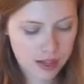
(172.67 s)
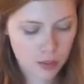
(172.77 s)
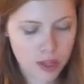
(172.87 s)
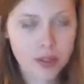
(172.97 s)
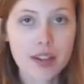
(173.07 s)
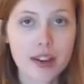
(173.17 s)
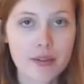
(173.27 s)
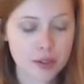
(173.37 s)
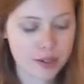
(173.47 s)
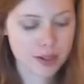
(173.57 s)
Now, one thing
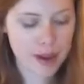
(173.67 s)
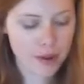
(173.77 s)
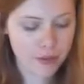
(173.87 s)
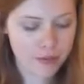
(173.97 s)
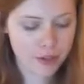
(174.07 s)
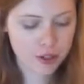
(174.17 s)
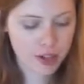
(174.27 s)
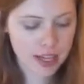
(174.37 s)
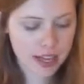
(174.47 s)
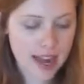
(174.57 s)
I've learned about
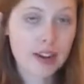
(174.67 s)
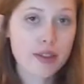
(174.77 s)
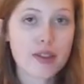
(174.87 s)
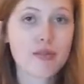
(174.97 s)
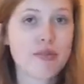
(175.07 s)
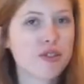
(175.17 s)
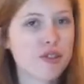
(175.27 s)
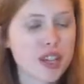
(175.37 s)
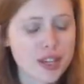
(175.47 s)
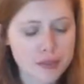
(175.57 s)
refrigerating anything with
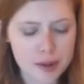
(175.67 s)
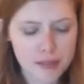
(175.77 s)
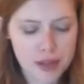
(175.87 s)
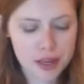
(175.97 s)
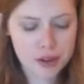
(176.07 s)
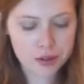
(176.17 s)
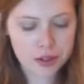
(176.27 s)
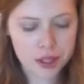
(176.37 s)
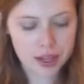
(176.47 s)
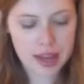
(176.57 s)
cream or milk
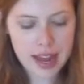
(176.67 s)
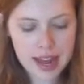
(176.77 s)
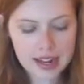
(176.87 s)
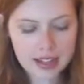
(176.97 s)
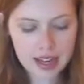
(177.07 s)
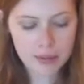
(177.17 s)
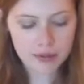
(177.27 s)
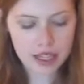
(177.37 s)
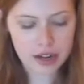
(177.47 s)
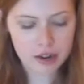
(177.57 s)
or any type of
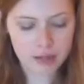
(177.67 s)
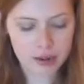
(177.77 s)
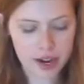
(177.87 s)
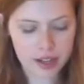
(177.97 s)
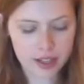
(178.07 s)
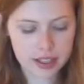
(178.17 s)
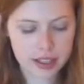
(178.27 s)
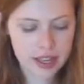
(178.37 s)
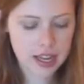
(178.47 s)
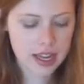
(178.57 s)
dairy product
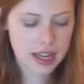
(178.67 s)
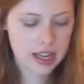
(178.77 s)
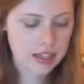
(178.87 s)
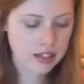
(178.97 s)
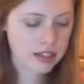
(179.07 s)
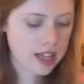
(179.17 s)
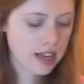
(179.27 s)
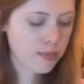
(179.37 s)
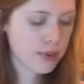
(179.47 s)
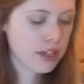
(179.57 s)
is to
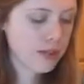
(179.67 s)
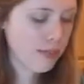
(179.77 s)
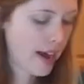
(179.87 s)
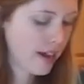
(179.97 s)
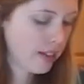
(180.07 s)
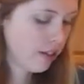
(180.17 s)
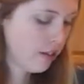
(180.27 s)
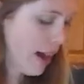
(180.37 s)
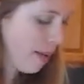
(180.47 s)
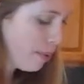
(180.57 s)
take a piece of plastic
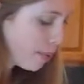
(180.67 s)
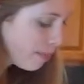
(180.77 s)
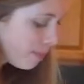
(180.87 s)
wrap